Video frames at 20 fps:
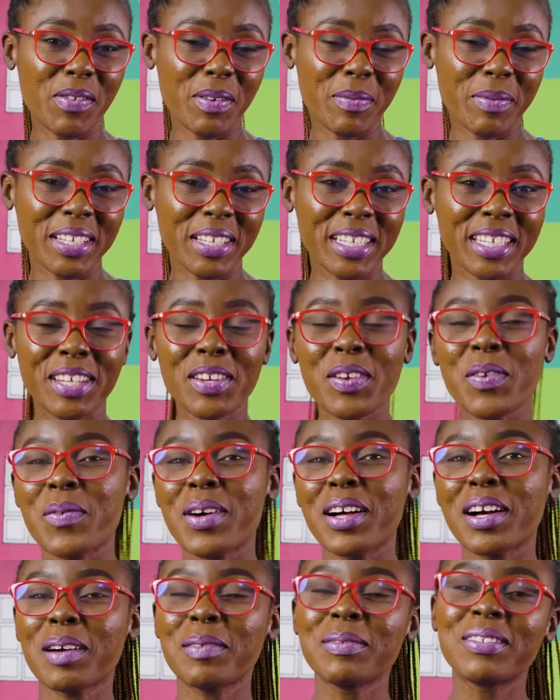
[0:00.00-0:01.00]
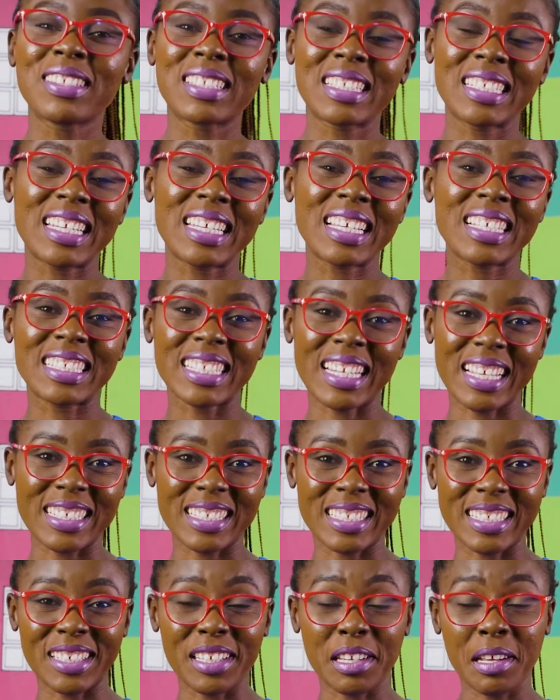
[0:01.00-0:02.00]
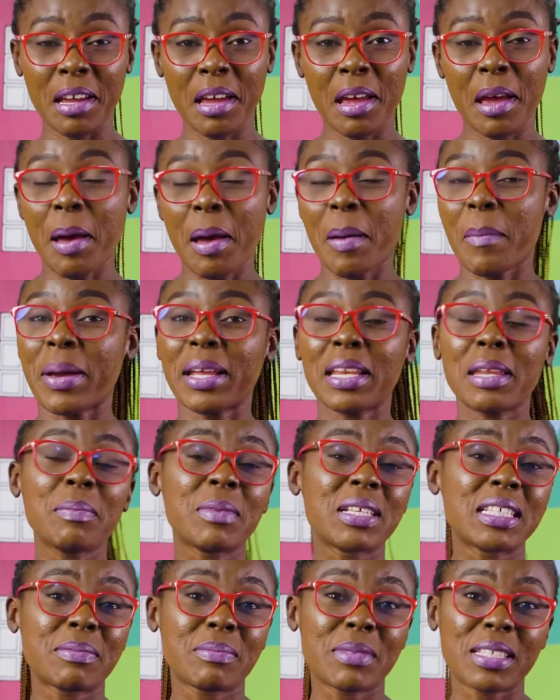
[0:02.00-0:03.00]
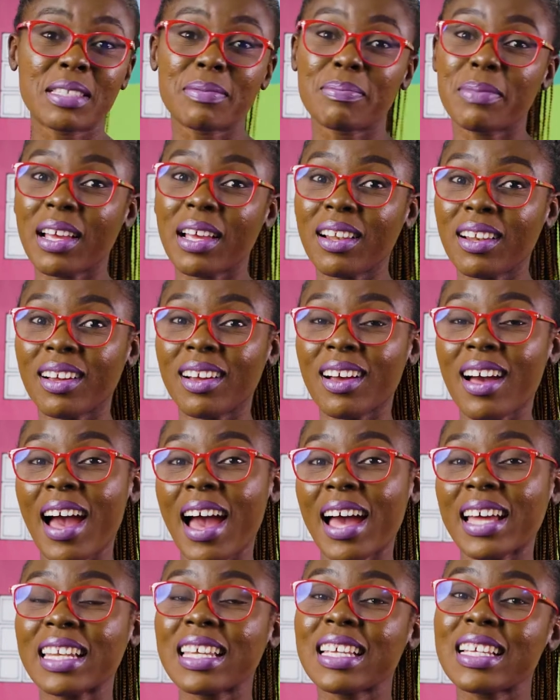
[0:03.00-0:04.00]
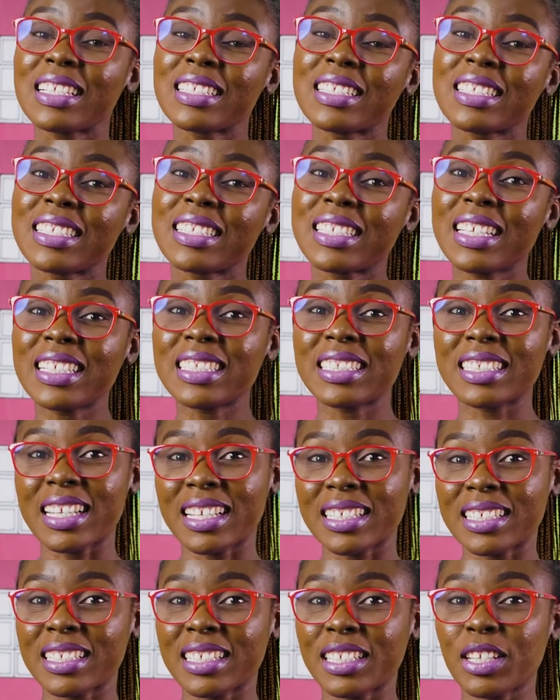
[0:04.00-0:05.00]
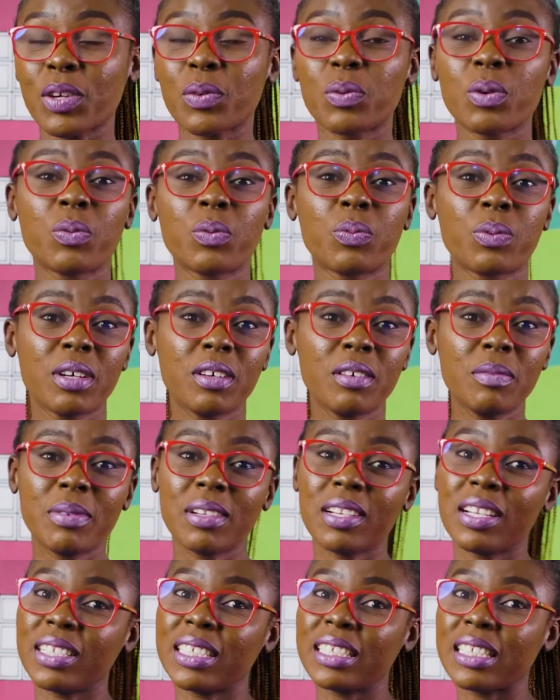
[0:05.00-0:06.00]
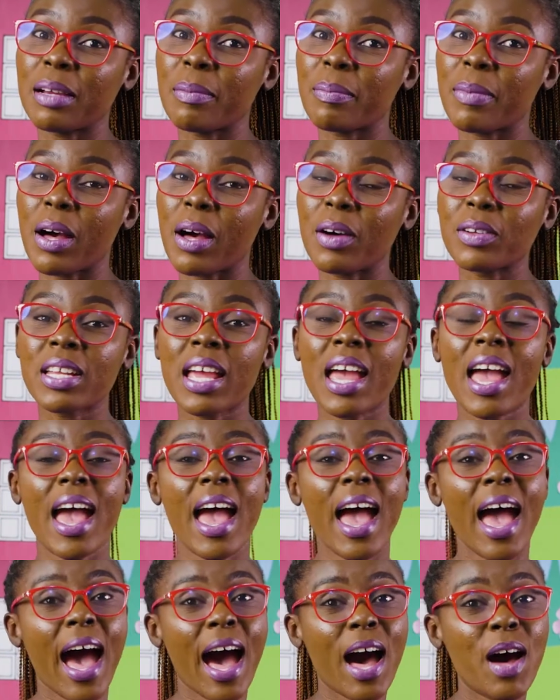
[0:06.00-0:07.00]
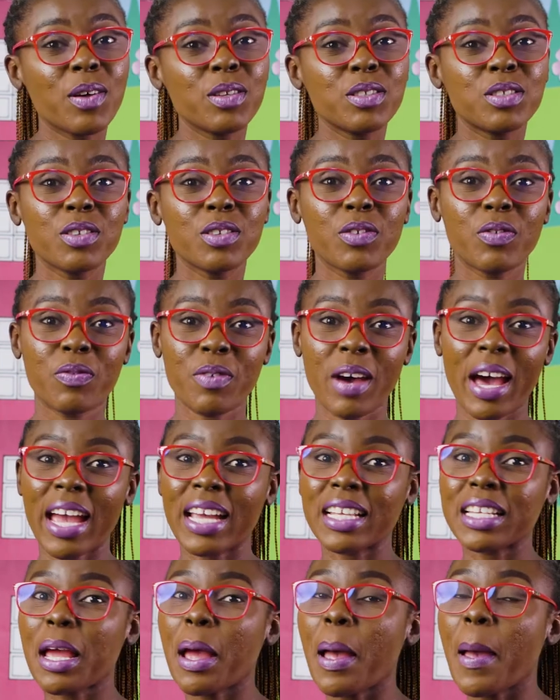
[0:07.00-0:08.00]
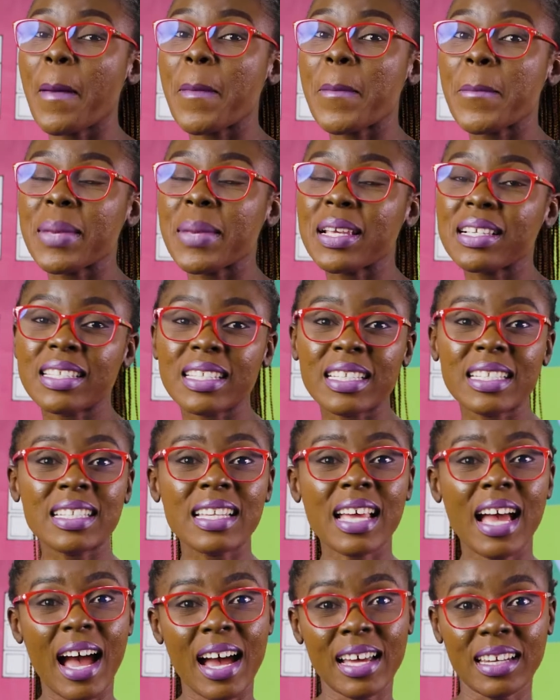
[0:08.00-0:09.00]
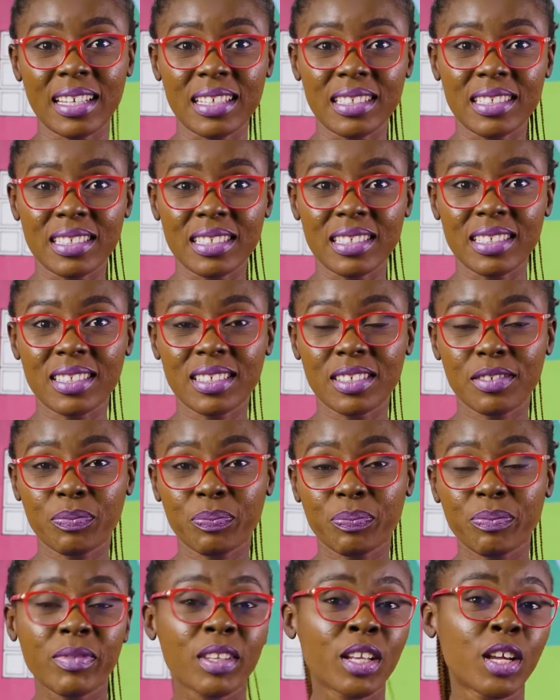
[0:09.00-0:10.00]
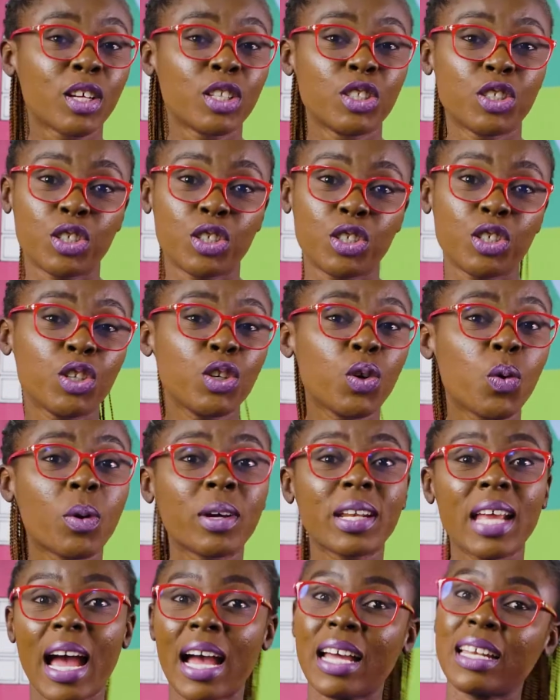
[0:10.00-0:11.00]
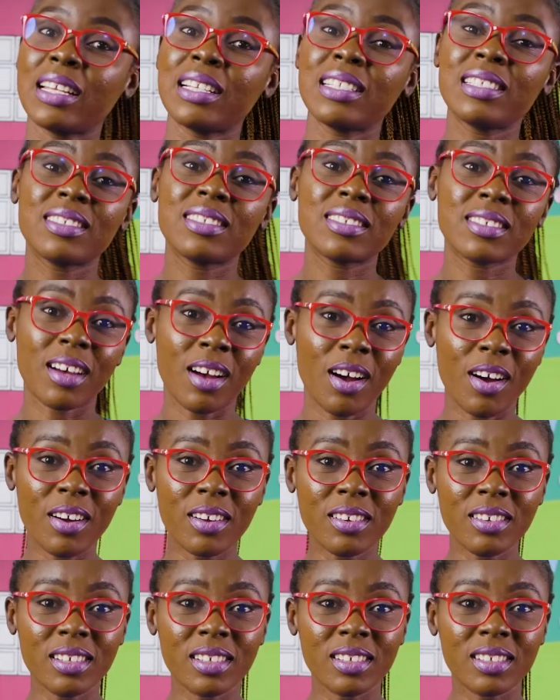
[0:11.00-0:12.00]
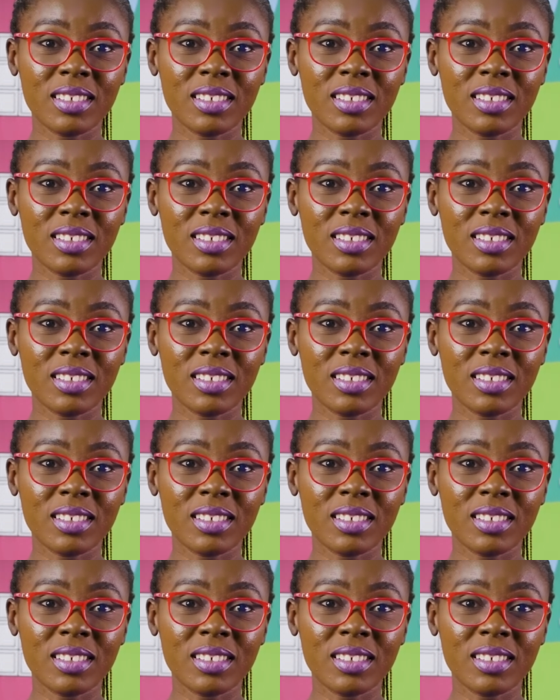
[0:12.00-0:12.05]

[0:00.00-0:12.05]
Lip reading: everybody, welcome to today's lesson. My name is Miss Bella, and in today's lesson we will be learning about how to find missing addends. Do you know what addends are?